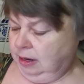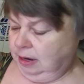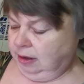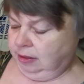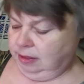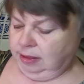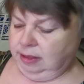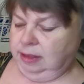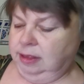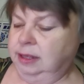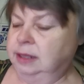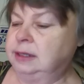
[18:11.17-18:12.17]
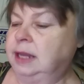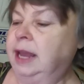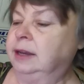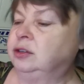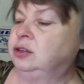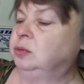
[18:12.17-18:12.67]
Now, this
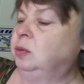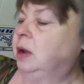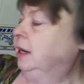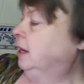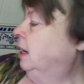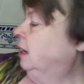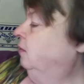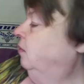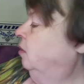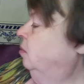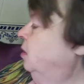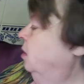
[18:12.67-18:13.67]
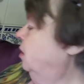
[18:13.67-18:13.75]
extra wide cling film,